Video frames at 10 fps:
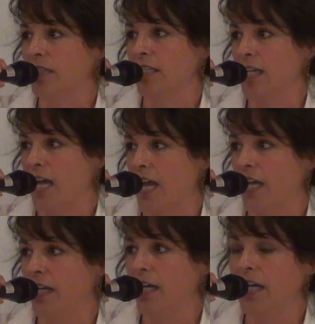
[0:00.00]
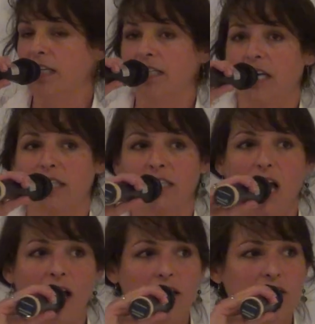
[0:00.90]
today.
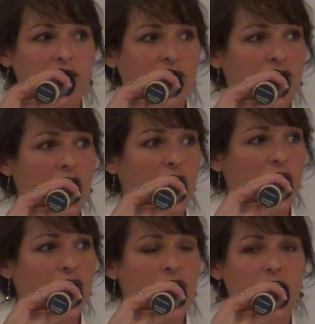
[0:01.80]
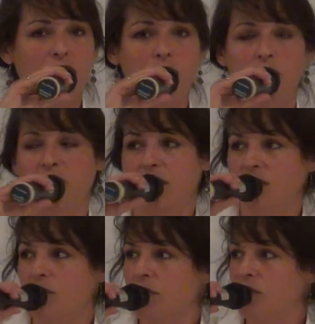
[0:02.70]
Technology changes,
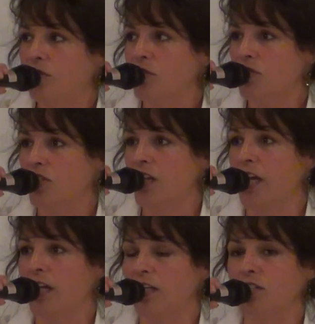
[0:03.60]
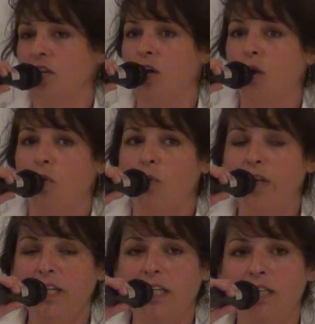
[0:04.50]
materials change,
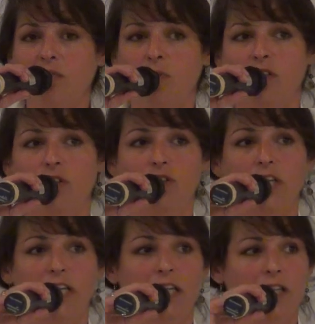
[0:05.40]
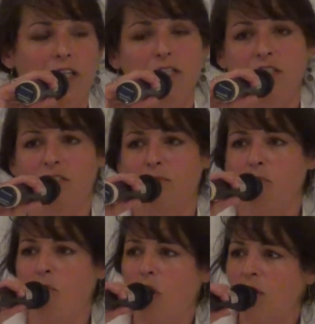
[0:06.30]
we need to be looking at the
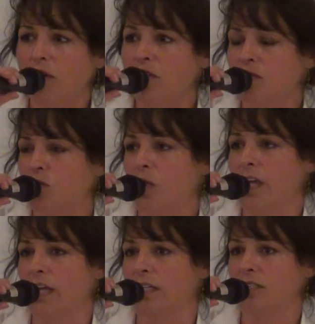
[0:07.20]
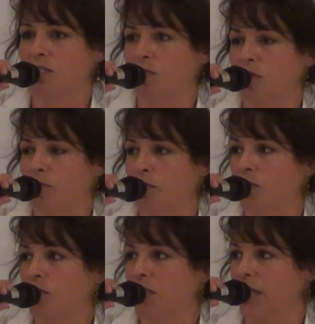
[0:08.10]
smartest ways to be
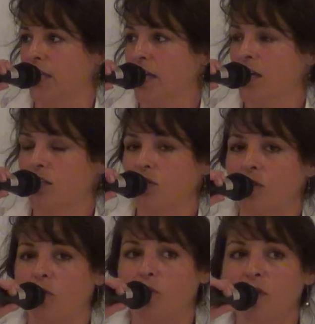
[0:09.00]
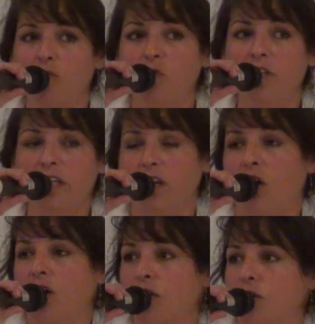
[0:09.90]
building so that we really
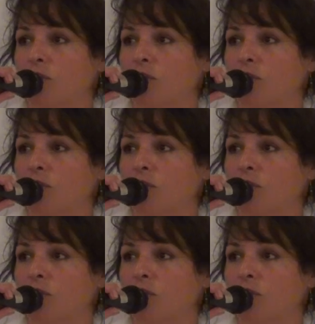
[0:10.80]
are